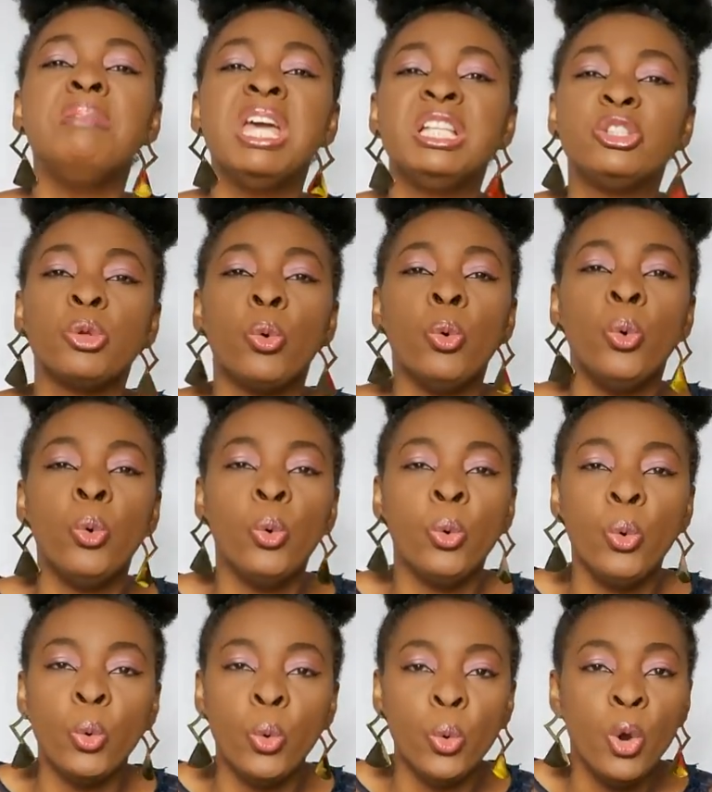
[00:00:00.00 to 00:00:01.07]
mate.
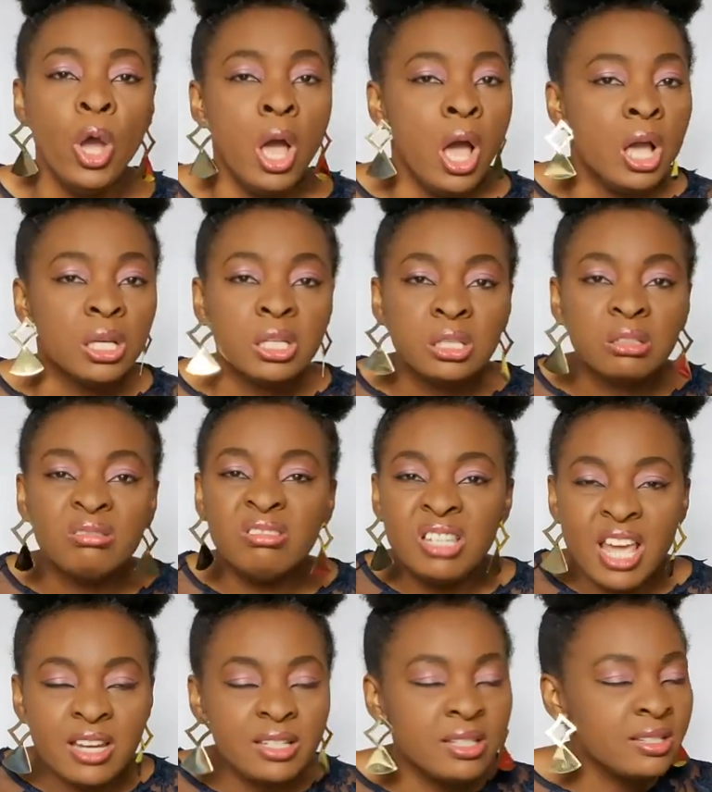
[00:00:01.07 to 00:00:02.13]

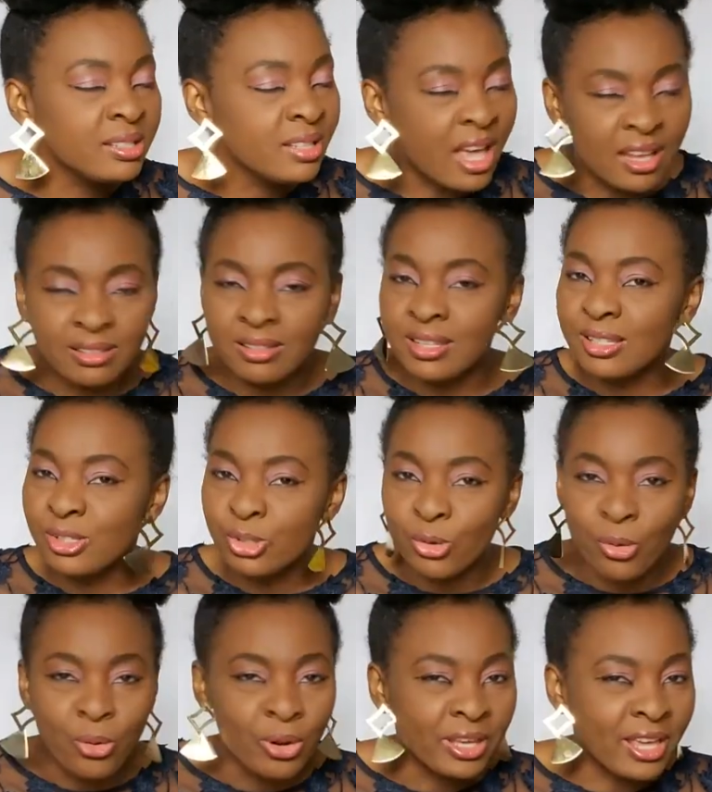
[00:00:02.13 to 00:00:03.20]
Ladies, get this,